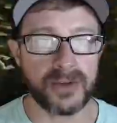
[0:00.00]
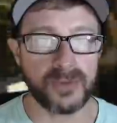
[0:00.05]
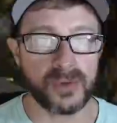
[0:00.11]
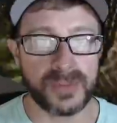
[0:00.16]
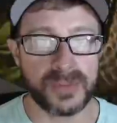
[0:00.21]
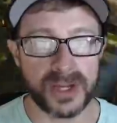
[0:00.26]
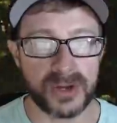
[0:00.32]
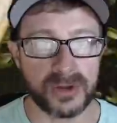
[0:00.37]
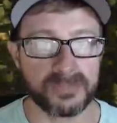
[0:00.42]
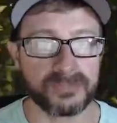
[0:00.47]
ever
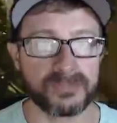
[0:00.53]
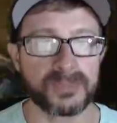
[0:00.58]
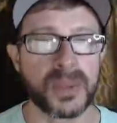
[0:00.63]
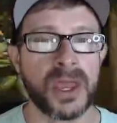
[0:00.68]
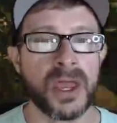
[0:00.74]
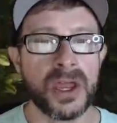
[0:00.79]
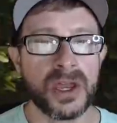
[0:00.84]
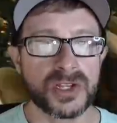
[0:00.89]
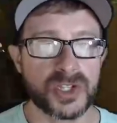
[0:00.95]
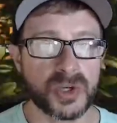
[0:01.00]
built.
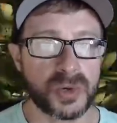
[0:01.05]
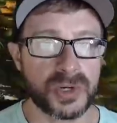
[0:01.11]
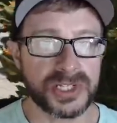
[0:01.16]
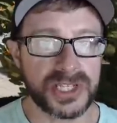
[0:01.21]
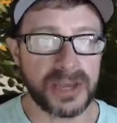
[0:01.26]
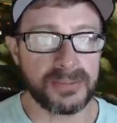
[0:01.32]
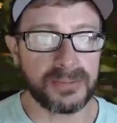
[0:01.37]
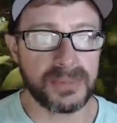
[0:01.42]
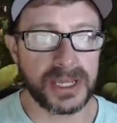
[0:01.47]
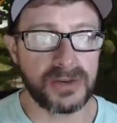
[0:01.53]
So what does
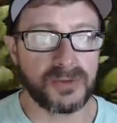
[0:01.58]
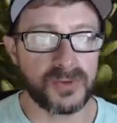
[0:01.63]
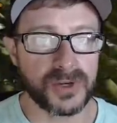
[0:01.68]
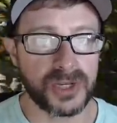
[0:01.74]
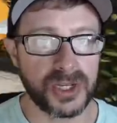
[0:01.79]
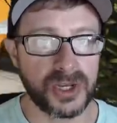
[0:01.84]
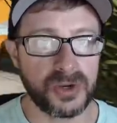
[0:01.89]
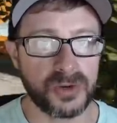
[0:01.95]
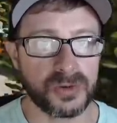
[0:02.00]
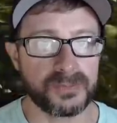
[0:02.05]
that mean for
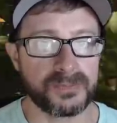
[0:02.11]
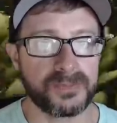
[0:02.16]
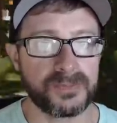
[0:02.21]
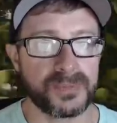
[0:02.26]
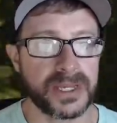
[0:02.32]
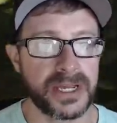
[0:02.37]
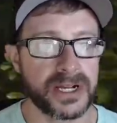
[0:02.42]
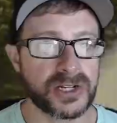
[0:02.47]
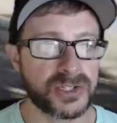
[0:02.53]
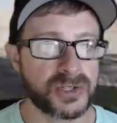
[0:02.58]
you?
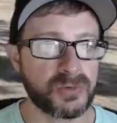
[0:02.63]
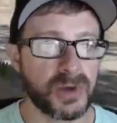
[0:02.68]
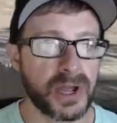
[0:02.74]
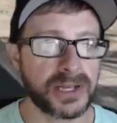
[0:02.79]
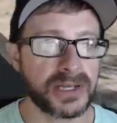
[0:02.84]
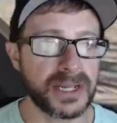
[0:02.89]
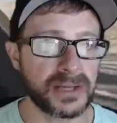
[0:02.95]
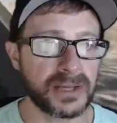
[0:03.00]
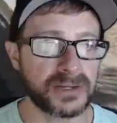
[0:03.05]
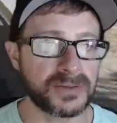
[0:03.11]
Here's a
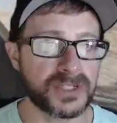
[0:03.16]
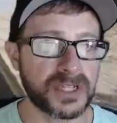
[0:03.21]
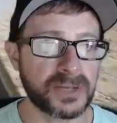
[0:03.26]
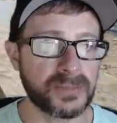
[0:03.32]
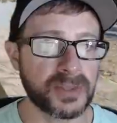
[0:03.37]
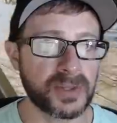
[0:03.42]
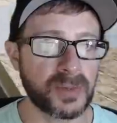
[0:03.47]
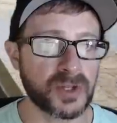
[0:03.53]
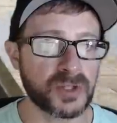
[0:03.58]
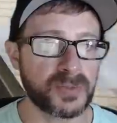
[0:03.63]
rundown of
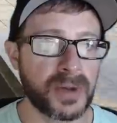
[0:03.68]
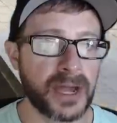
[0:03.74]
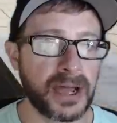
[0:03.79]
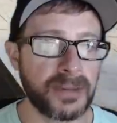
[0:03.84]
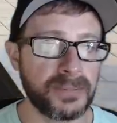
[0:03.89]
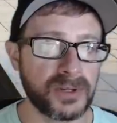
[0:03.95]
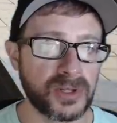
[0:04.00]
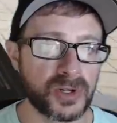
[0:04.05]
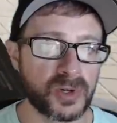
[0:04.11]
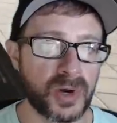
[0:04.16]
some of the most
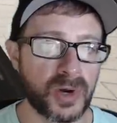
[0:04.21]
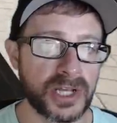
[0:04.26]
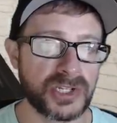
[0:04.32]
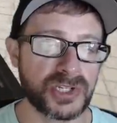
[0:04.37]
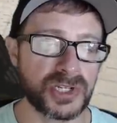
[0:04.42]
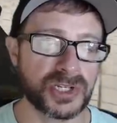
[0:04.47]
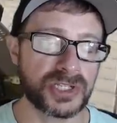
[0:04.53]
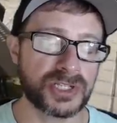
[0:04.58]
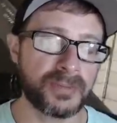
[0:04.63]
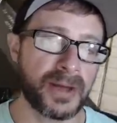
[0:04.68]
popular
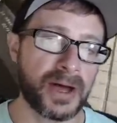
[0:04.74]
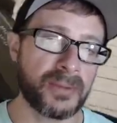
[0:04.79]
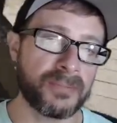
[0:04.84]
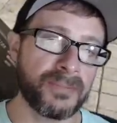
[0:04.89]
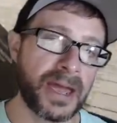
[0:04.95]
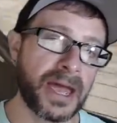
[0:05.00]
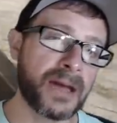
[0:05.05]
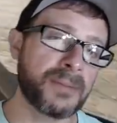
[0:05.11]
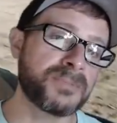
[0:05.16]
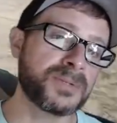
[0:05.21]
questions about
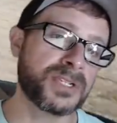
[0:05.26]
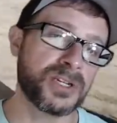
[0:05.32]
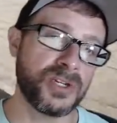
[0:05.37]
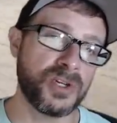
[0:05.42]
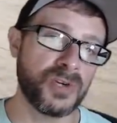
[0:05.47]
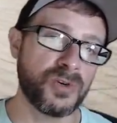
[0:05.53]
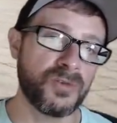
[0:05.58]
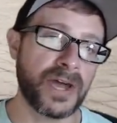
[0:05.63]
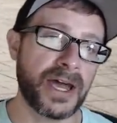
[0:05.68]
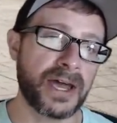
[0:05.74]
maps
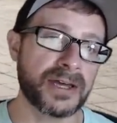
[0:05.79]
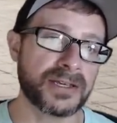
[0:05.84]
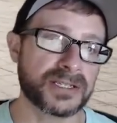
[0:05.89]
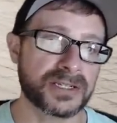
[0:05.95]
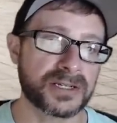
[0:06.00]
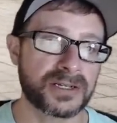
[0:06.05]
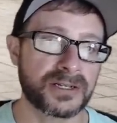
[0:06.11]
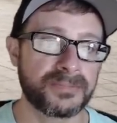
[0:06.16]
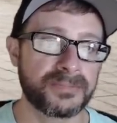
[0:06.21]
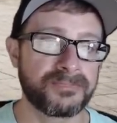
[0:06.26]
you've
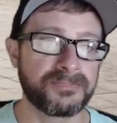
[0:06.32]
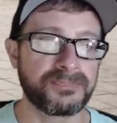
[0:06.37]
asked.